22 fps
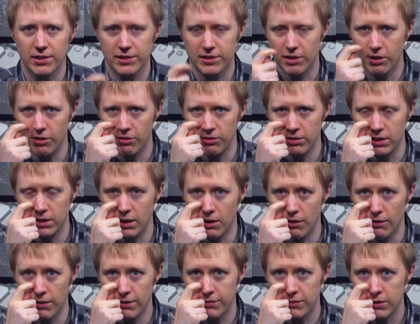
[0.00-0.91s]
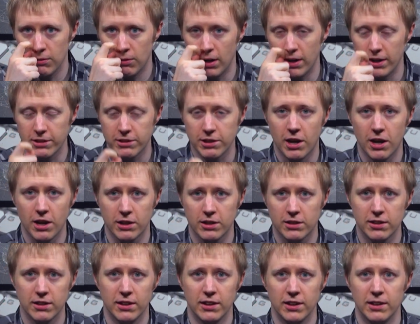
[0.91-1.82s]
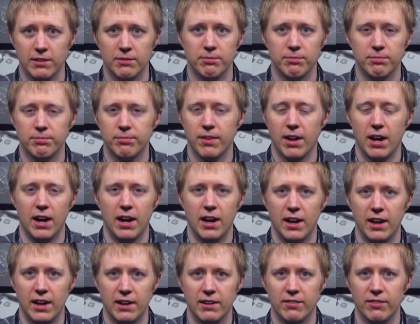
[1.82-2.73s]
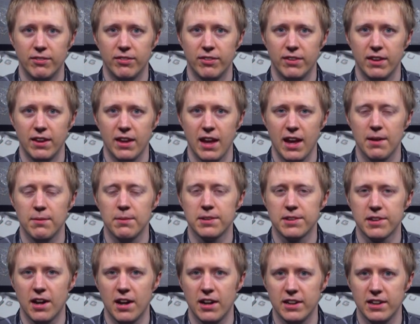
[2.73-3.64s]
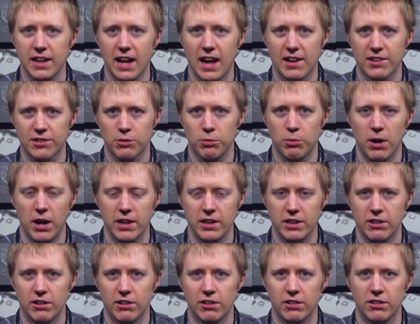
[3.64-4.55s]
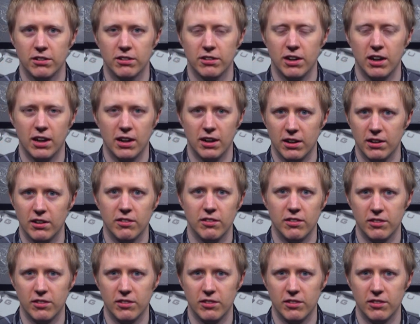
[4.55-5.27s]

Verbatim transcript: So you know, if you want to talk to uh, Amazon and ask why your uh,